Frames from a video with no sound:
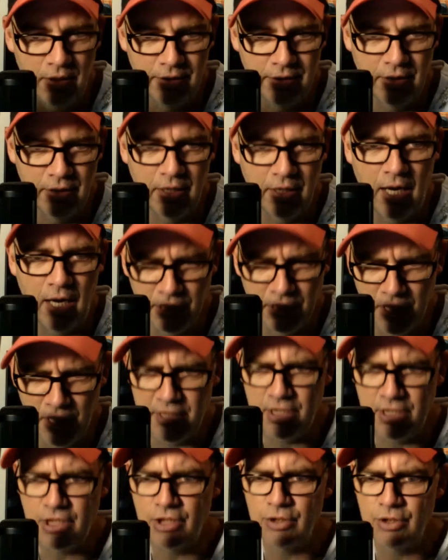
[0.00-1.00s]
I
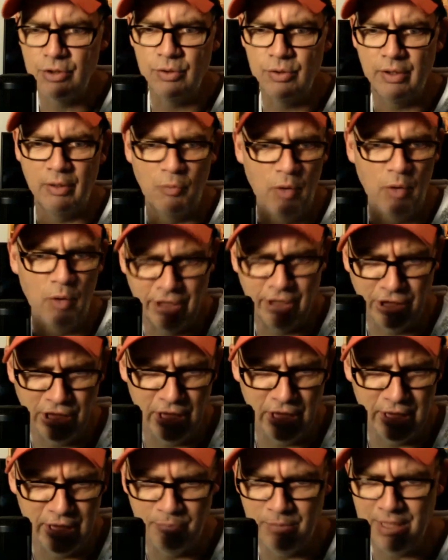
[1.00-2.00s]
like you, I want you to
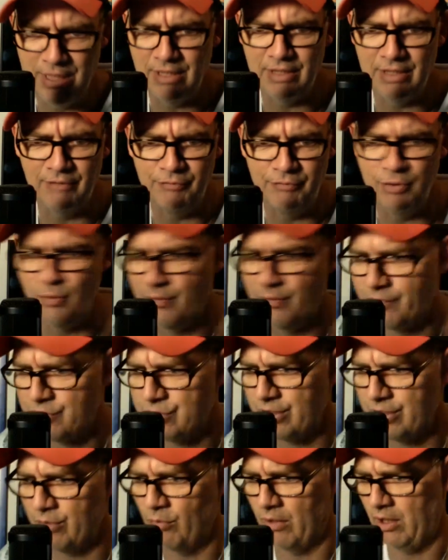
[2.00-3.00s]
like me. And if you ever
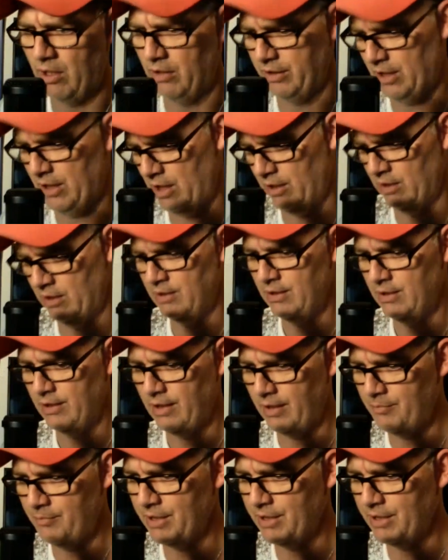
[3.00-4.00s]
say, well, yeah,
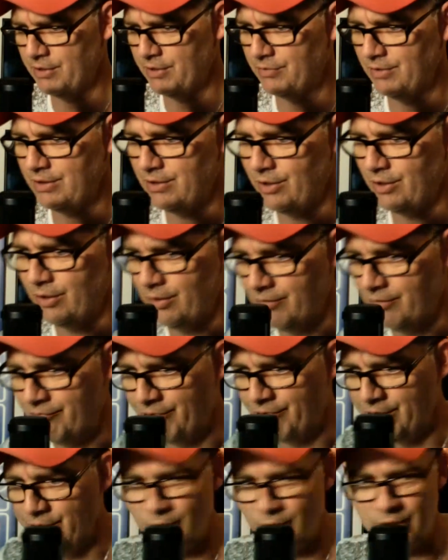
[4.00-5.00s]
I made a, you know, a
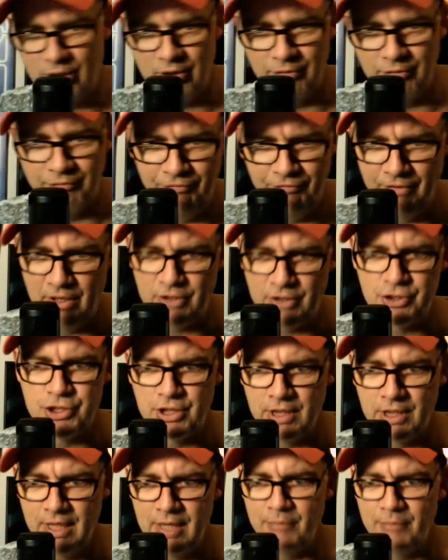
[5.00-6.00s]
video called Fuck
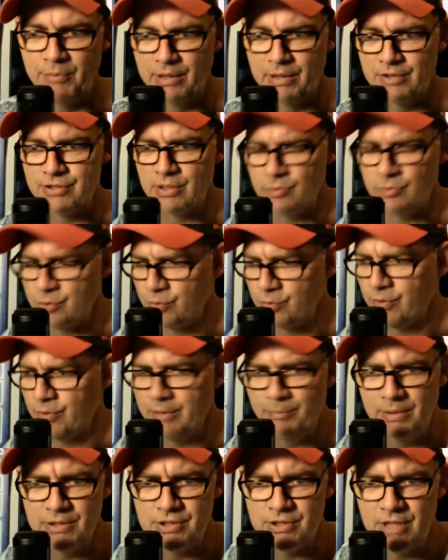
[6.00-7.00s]
Gillette because I was really
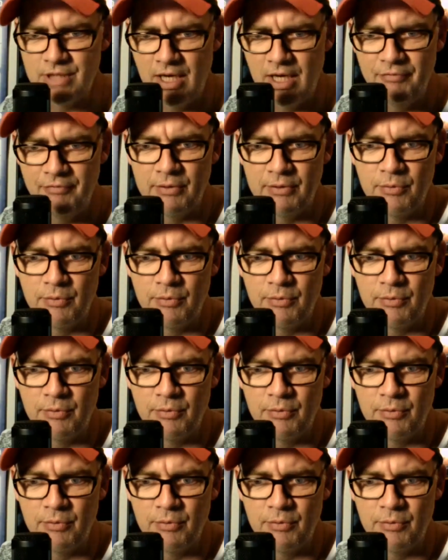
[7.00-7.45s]
pissed off that they were,